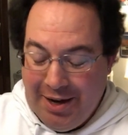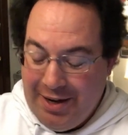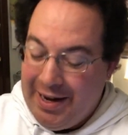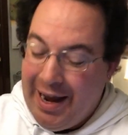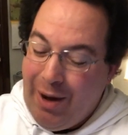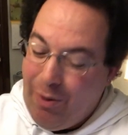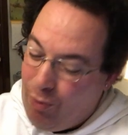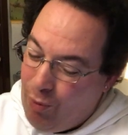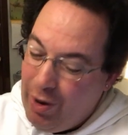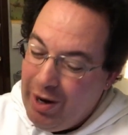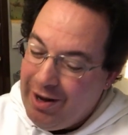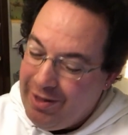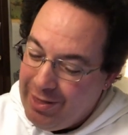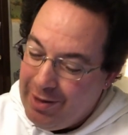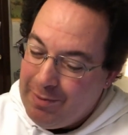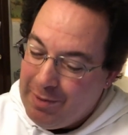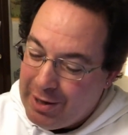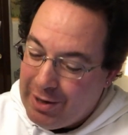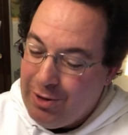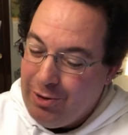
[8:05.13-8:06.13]
Not one of
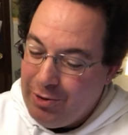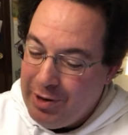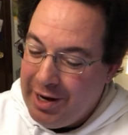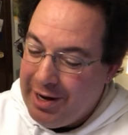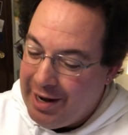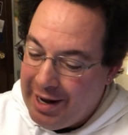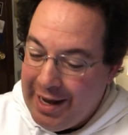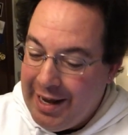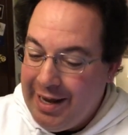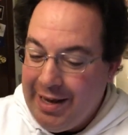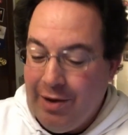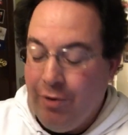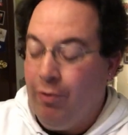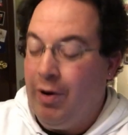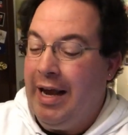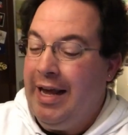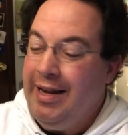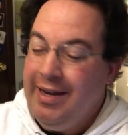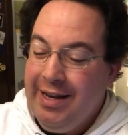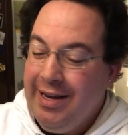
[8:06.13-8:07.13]
them included a
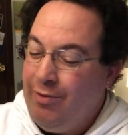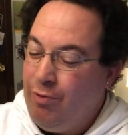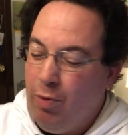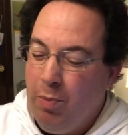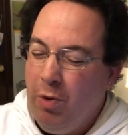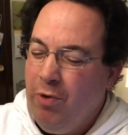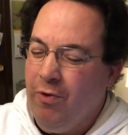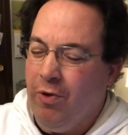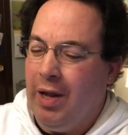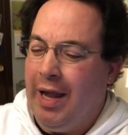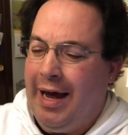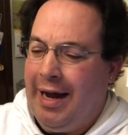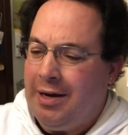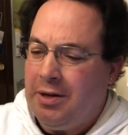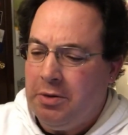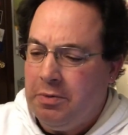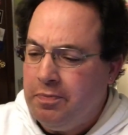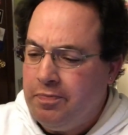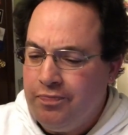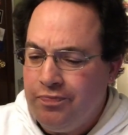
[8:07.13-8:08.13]
Indian Removal
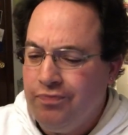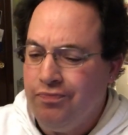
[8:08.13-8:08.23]
Act.